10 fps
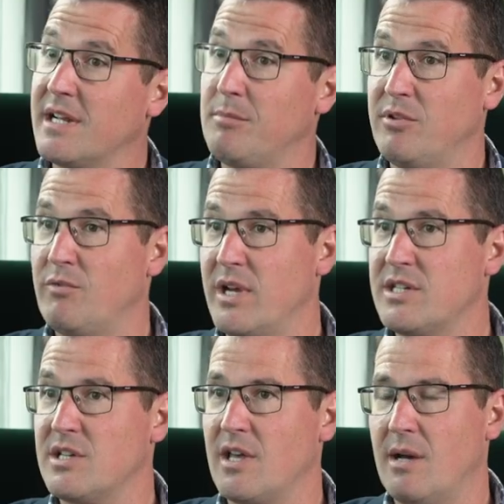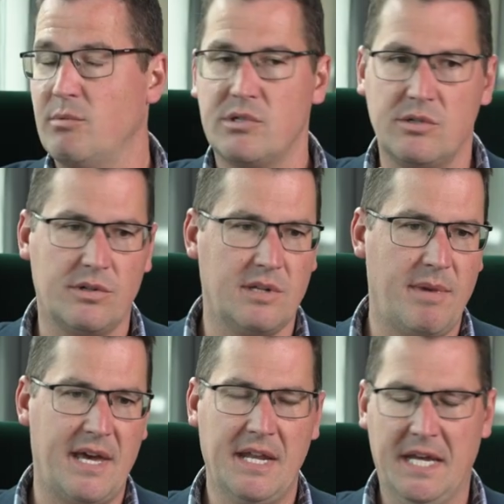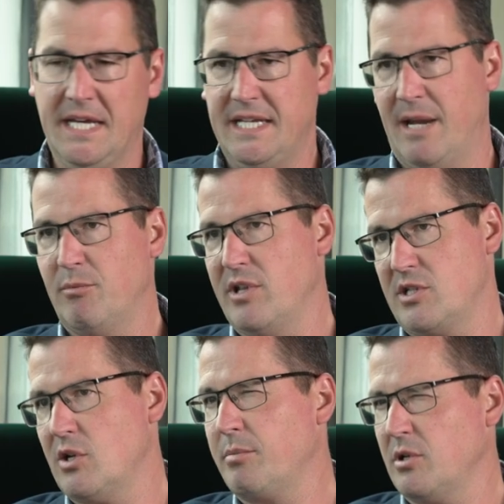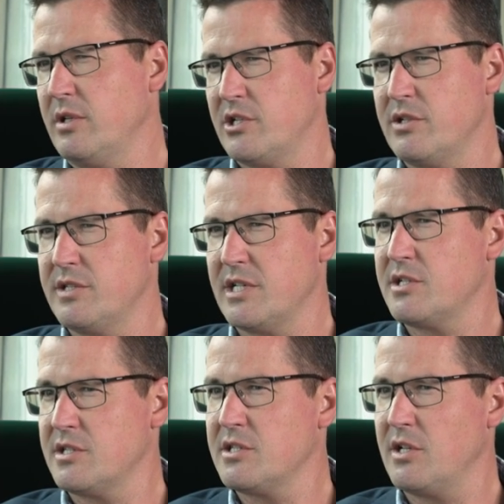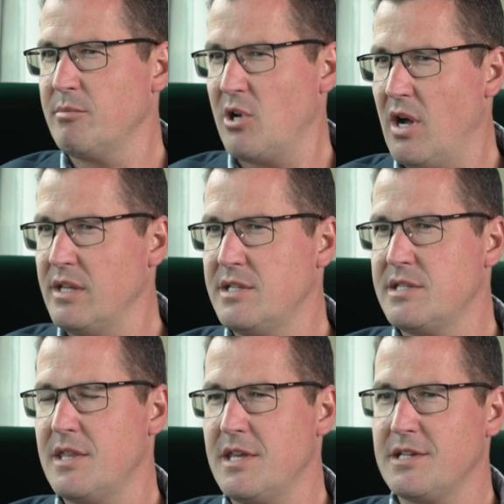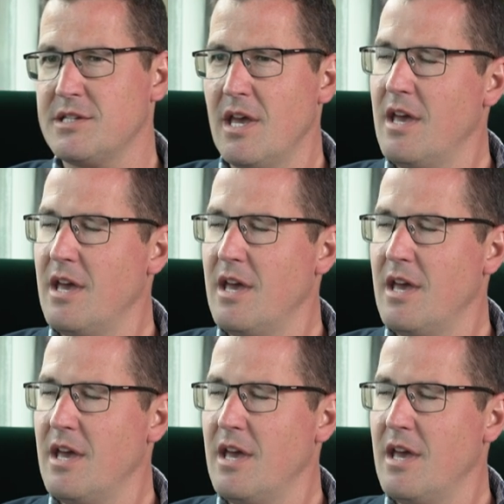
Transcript: a couple of weeks ago, and we were talking yeah. about a number of these topical issues, such as the Solomon Islands and things.